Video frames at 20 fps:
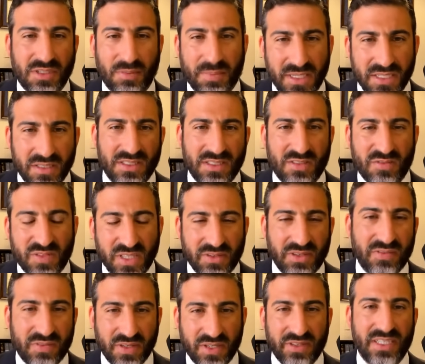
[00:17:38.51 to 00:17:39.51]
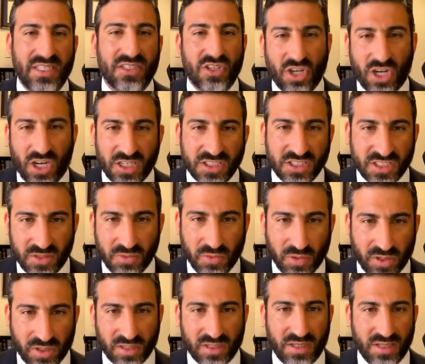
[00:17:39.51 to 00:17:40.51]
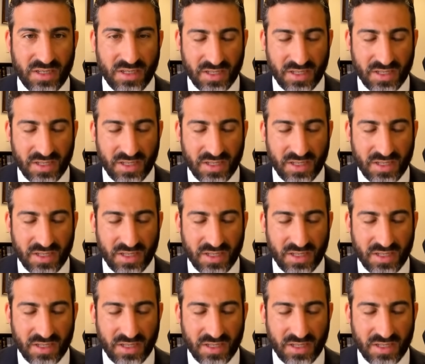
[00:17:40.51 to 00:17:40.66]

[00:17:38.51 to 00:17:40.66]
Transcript: Appeal is very, very costly work.